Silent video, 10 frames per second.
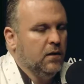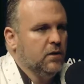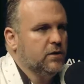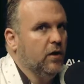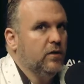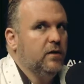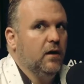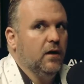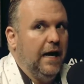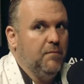so,
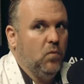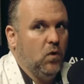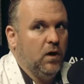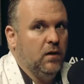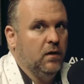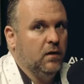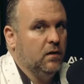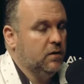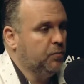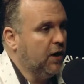a lot more
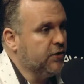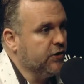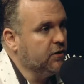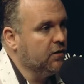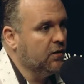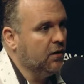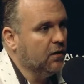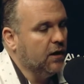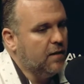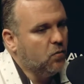depression, a
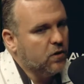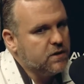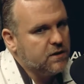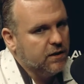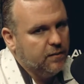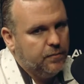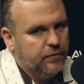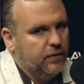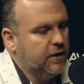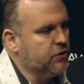lot more sleep
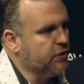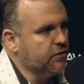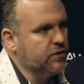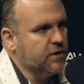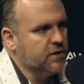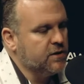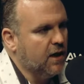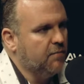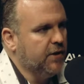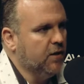issues,
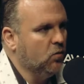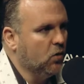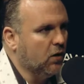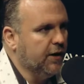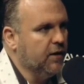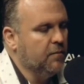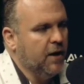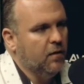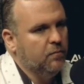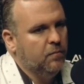insomnia, worry
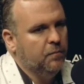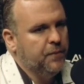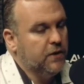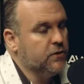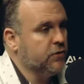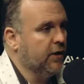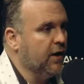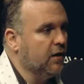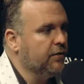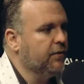about bills or
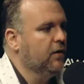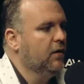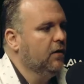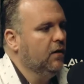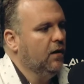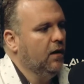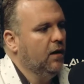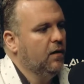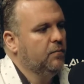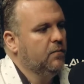health.
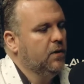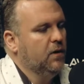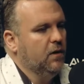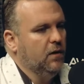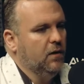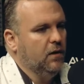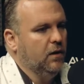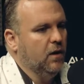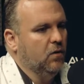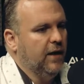Um, you
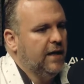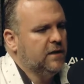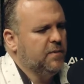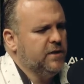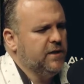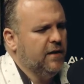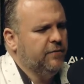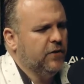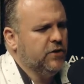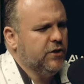know, that especially that
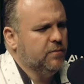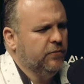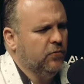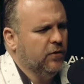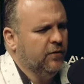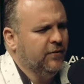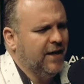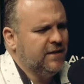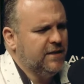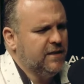first year before the
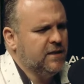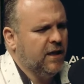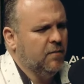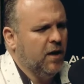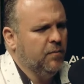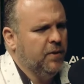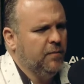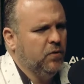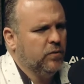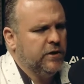vaccines came out,
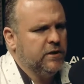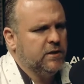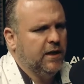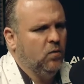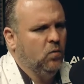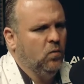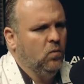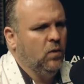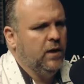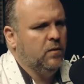people were just like,
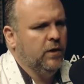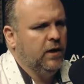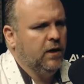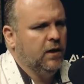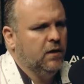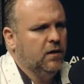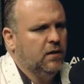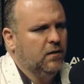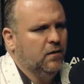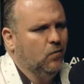when are we going to,
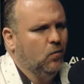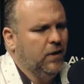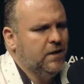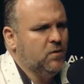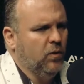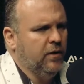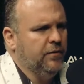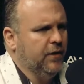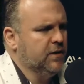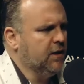when is, when are
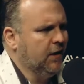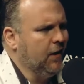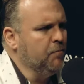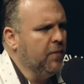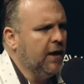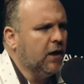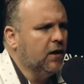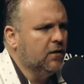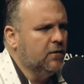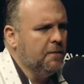things going to get
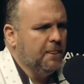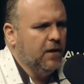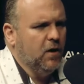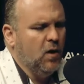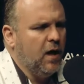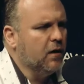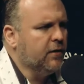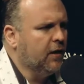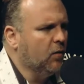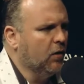better? You know,
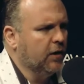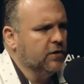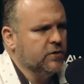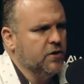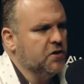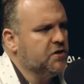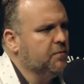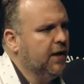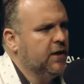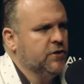healthcare workers, nurse
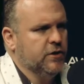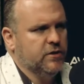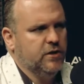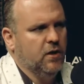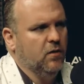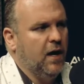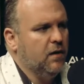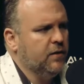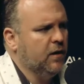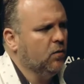managers, you know,
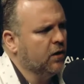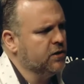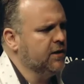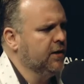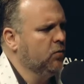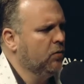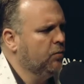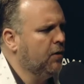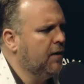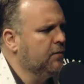healthcare workers, I think were
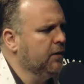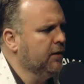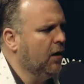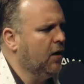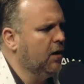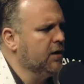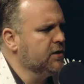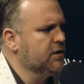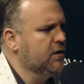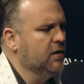probably the
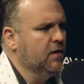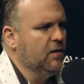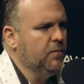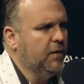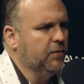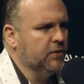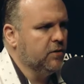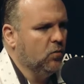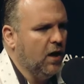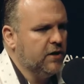hardest people
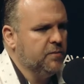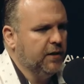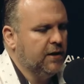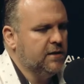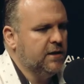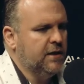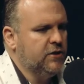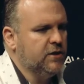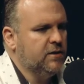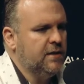to watch because they
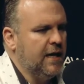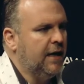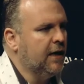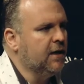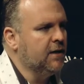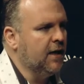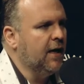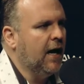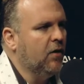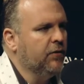just day in and
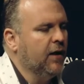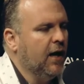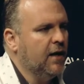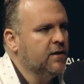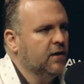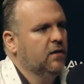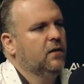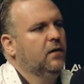day out, they had to,